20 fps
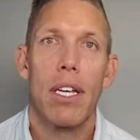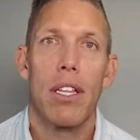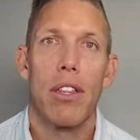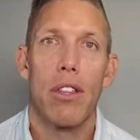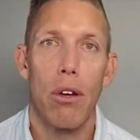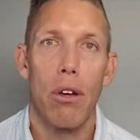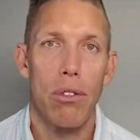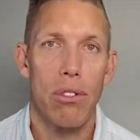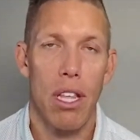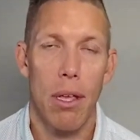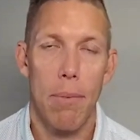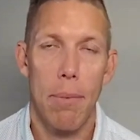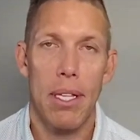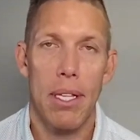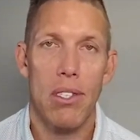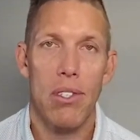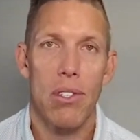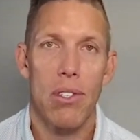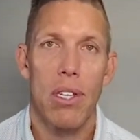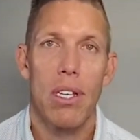those
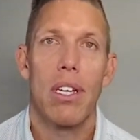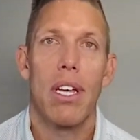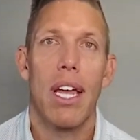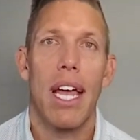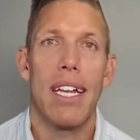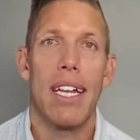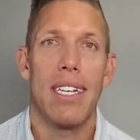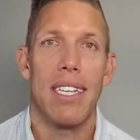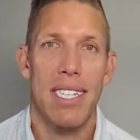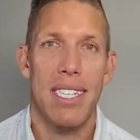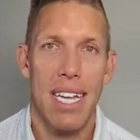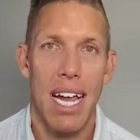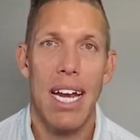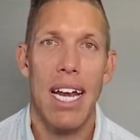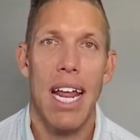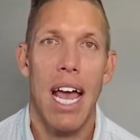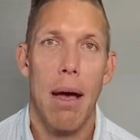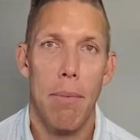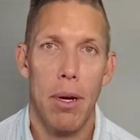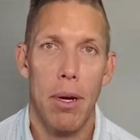limits and
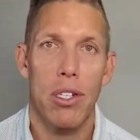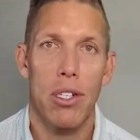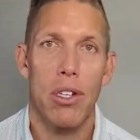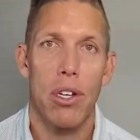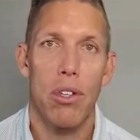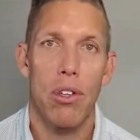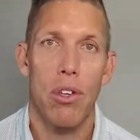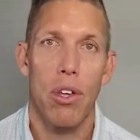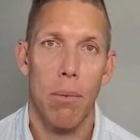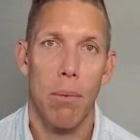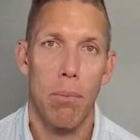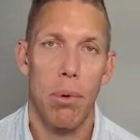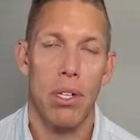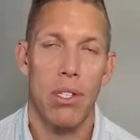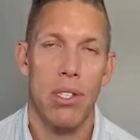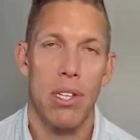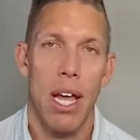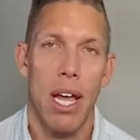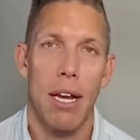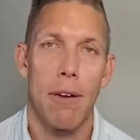decide how much you can put
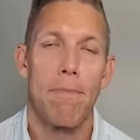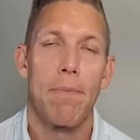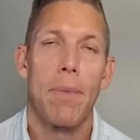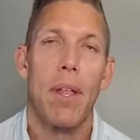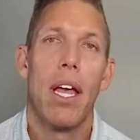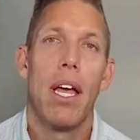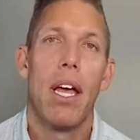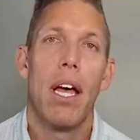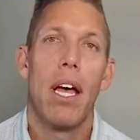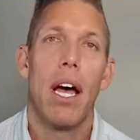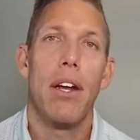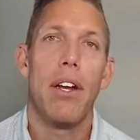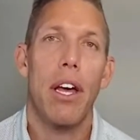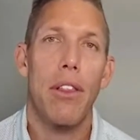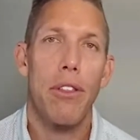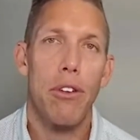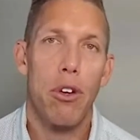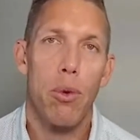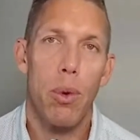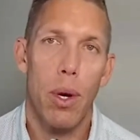aside.
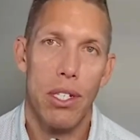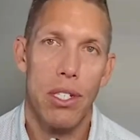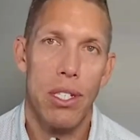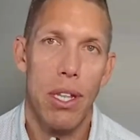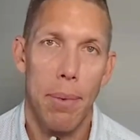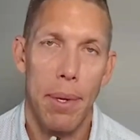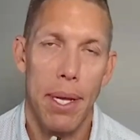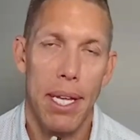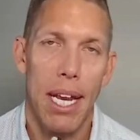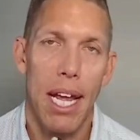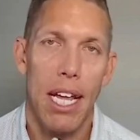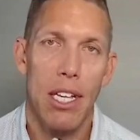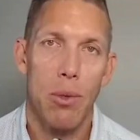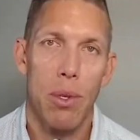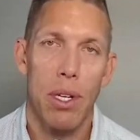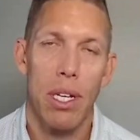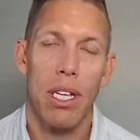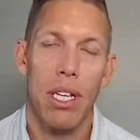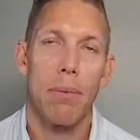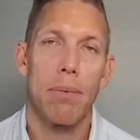Another question that we can ask
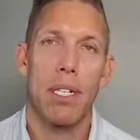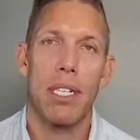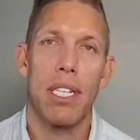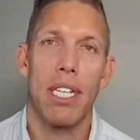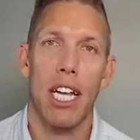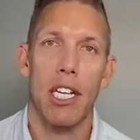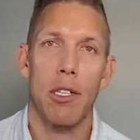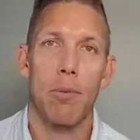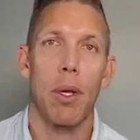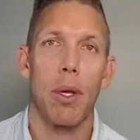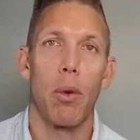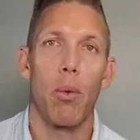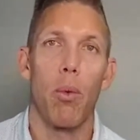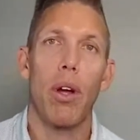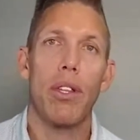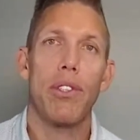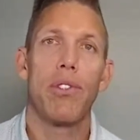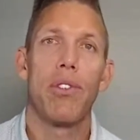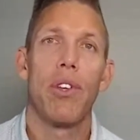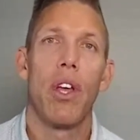when it comes to TSP,
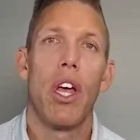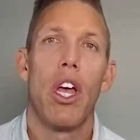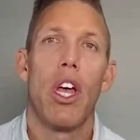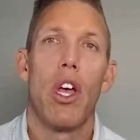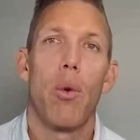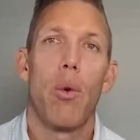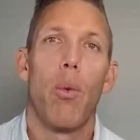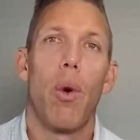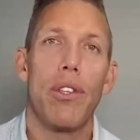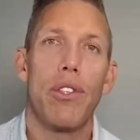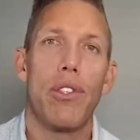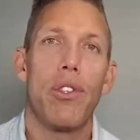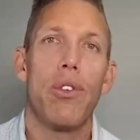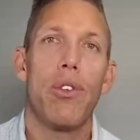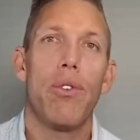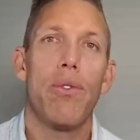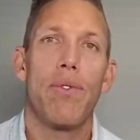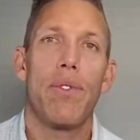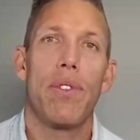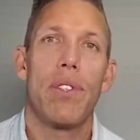once
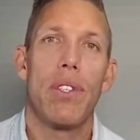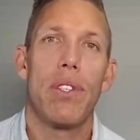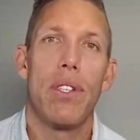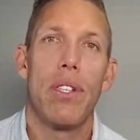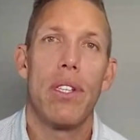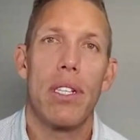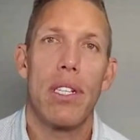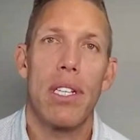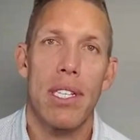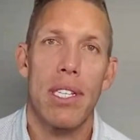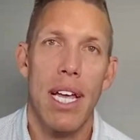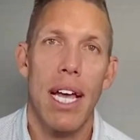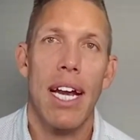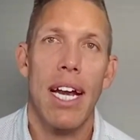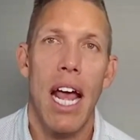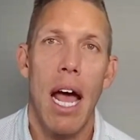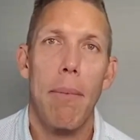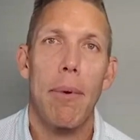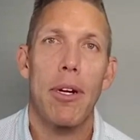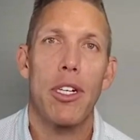you've decided
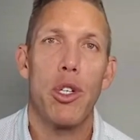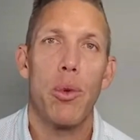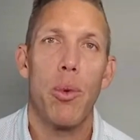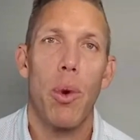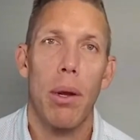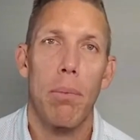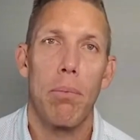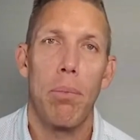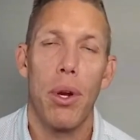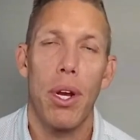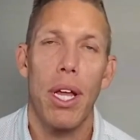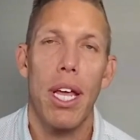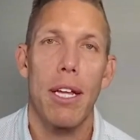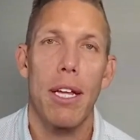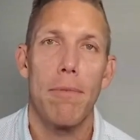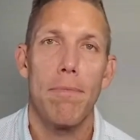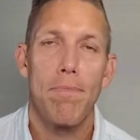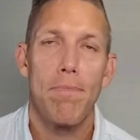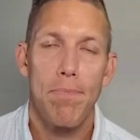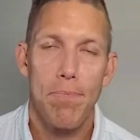how much you want to put
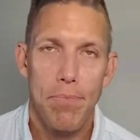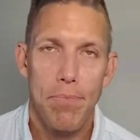in,